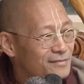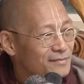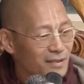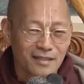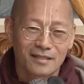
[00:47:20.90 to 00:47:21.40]

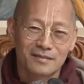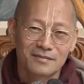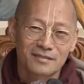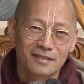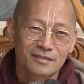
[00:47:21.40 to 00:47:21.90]

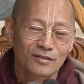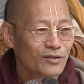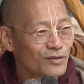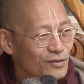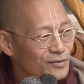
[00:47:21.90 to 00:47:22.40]
Balarama says,
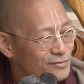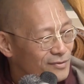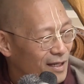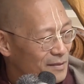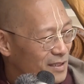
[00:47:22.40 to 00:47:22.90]
"Uh-oh,
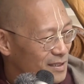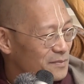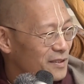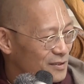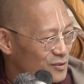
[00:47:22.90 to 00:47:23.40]
I'm going to
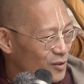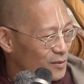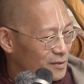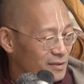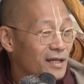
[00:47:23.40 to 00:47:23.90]
be in
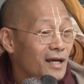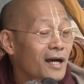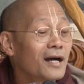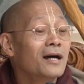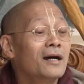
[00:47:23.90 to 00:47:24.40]
trouble."
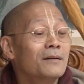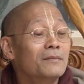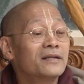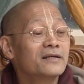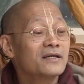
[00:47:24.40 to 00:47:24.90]

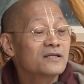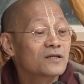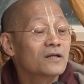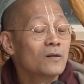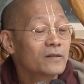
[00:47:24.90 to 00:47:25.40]
Mother
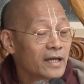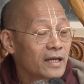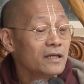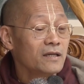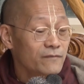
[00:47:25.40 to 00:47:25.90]
Yaśodā,
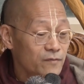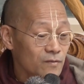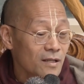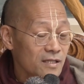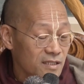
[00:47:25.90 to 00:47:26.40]
"Okay, if
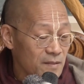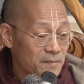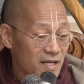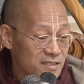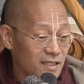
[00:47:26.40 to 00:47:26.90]
you keep
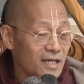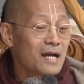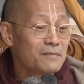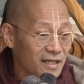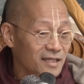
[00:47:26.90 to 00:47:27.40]
asking,
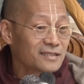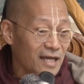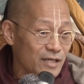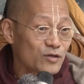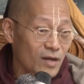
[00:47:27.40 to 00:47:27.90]
I'm going to
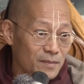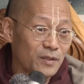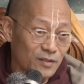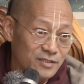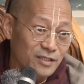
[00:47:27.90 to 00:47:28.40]
tie you up
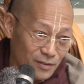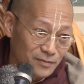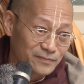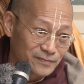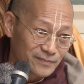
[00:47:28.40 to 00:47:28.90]
also."